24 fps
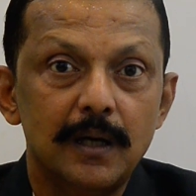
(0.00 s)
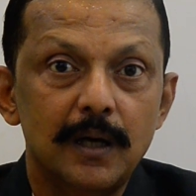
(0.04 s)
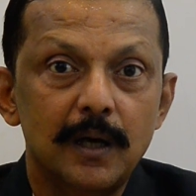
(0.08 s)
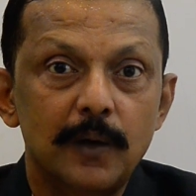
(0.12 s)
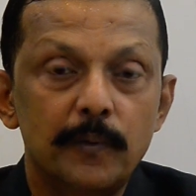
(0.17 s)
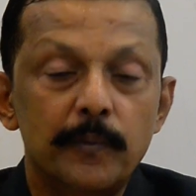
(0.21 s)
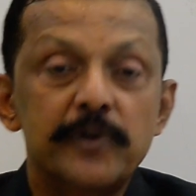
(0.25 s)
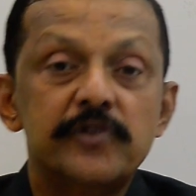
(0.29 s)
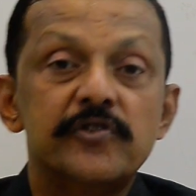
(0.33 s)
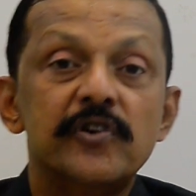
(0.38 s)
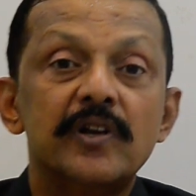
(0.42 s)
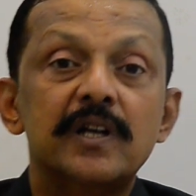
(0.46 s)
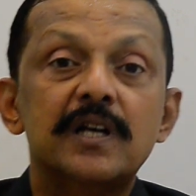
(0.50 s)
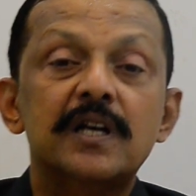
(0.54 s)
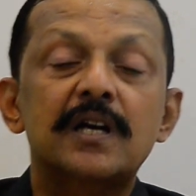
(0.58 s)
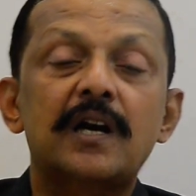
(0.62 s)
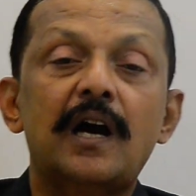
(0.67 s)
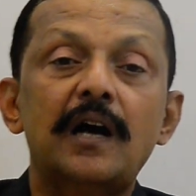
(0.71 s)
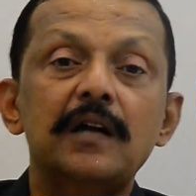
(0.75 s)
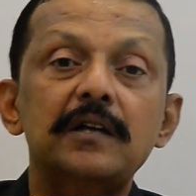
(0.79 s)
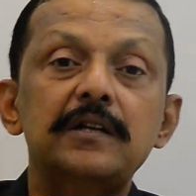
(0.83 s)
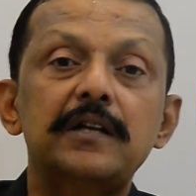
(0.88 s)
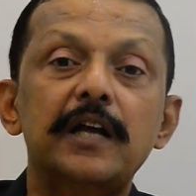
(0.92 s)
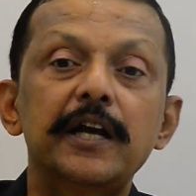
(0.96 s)
which will
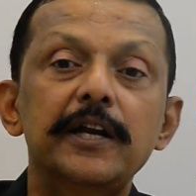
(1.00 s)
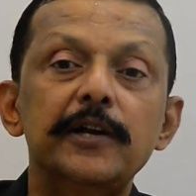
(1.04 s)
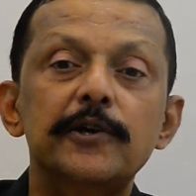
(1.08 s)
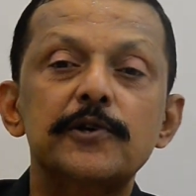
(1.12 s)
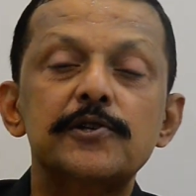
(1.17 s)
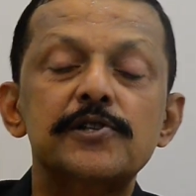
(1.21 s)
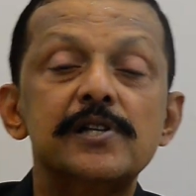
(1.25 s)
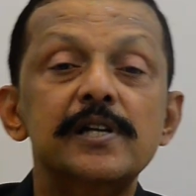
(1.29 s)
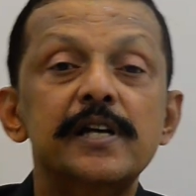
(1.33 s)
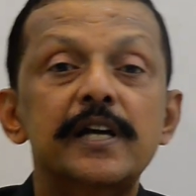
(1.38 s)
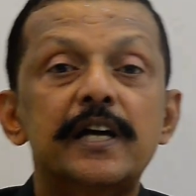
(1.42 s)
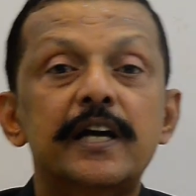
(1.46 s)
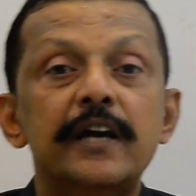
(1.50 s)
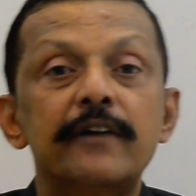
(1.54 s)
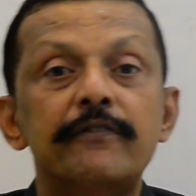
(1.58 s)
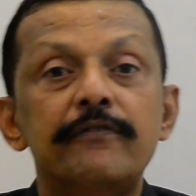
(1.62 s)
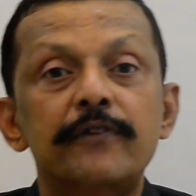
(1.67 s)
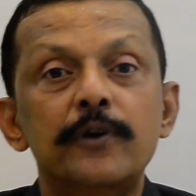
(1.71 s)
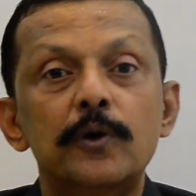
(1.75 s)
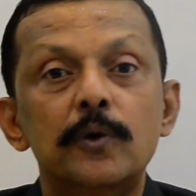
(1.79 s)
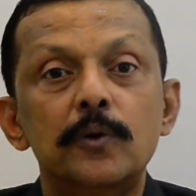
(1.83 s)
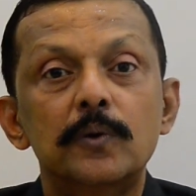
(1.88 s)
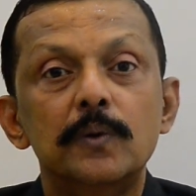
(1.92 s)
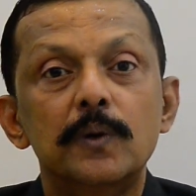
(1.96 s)
continuously give
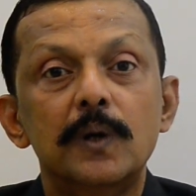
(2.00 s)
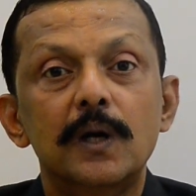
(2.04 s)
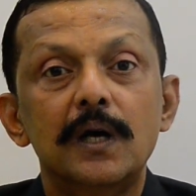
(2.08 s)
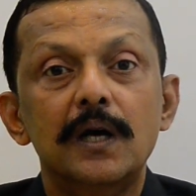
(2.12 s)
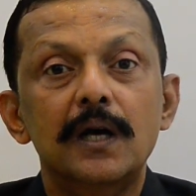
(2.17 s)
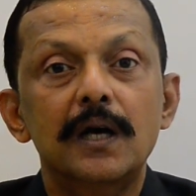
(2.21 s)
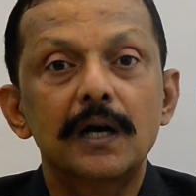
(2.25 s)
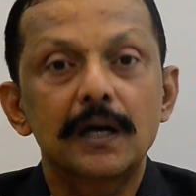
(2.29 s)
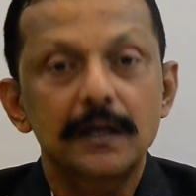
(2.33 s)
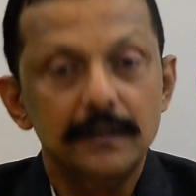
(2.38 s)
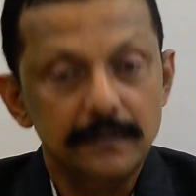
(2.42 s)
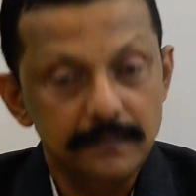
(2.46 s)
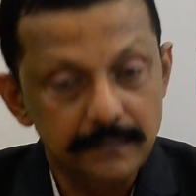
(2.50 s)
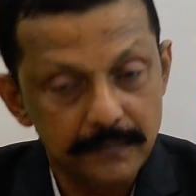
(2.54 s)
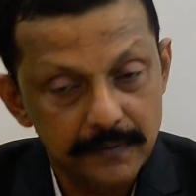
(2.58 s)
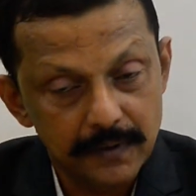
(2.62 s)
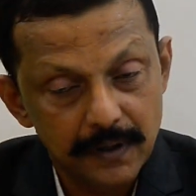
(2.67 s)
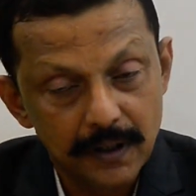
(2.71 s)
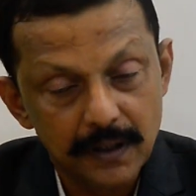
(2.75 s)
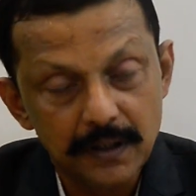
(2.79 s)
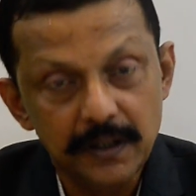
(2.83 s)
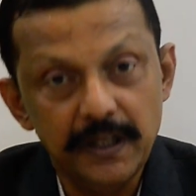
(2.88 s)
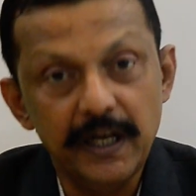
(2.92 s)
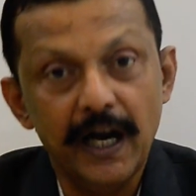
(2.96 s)
you
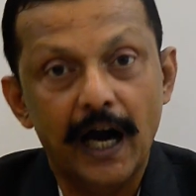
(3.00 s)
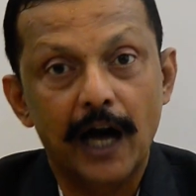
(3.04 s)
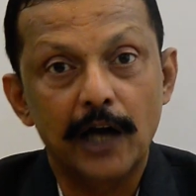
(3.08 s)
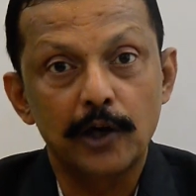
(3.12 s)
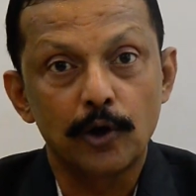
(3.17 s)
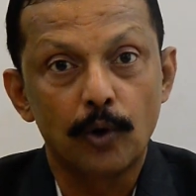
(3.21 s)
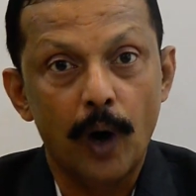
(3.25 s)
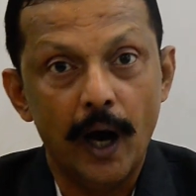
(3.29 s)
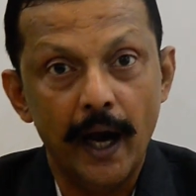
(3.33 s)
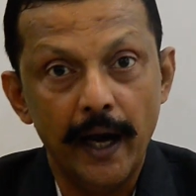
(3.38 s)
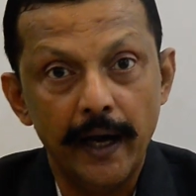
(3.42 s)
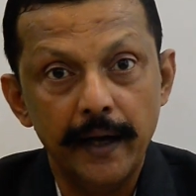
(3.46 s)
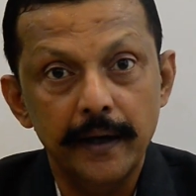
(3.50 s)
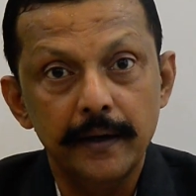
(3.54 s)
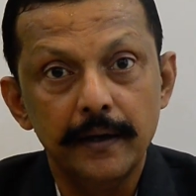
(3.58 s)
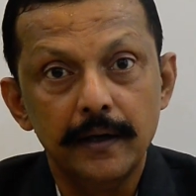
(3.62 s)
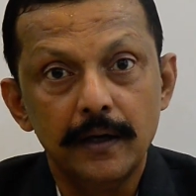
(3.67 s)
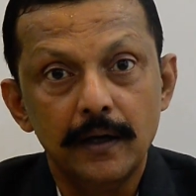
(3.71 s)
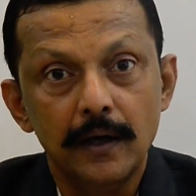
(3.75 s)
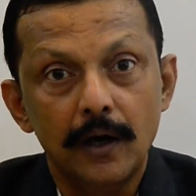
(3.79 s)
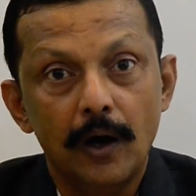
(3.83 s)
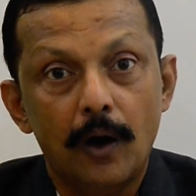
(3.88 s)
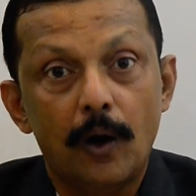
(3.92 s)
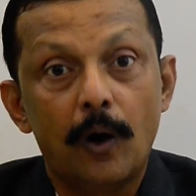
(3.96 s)
the ROI
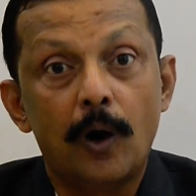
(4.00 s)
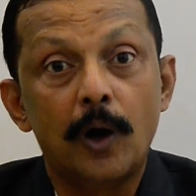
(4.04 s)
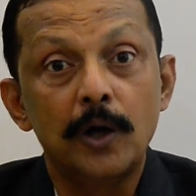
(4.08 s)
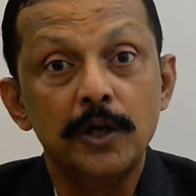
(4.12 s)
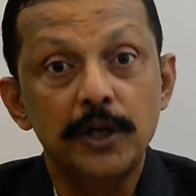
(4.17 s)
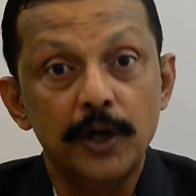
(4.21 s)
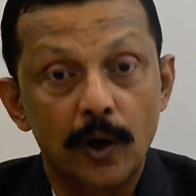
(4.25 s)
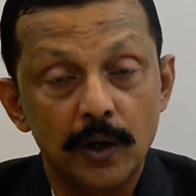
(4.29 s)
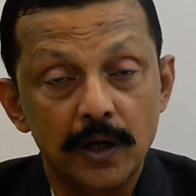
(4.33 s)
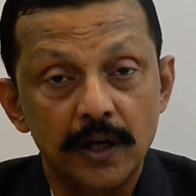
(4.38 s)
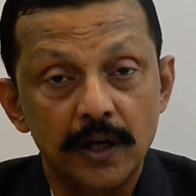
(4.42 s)
on your